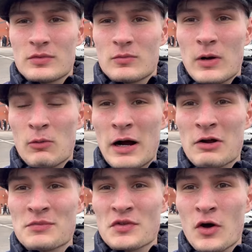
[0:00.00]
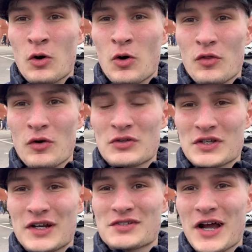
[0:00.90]
Well, welcome to the Hawthorns,
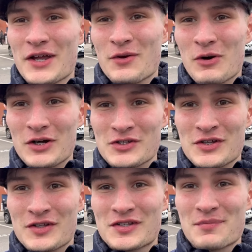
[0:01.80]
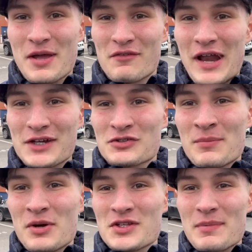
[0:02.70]
and I tell you what, there's a bit of an
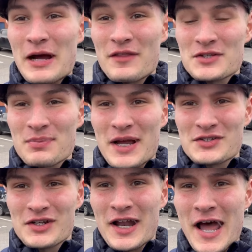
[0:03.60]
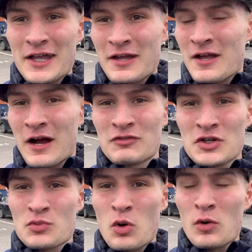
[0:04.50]
extra buzz about this place today. I've
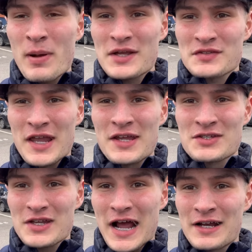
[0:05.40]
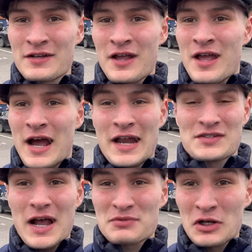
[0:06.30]
just walked past the East Stand, and
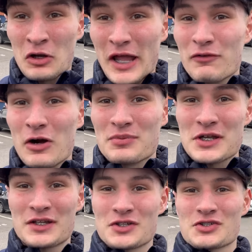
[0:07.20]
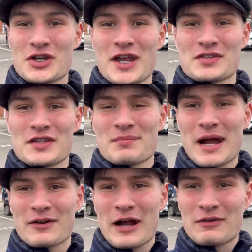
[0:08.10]
it's absolutely erupted. There's cheers in the
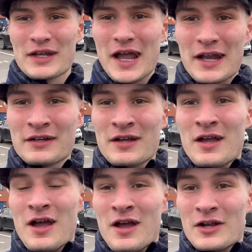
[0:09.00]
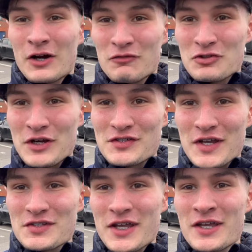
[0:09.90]
background again. Coventry
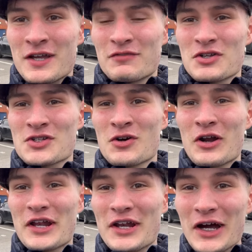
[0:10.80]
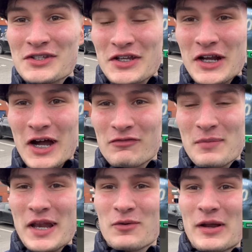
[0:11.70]
City have just scored a 99th
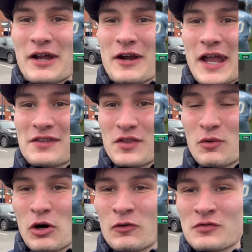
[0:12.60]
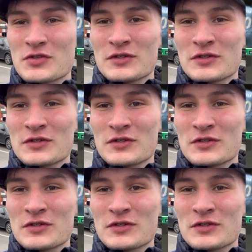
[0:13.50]
minute winner against the Wolves.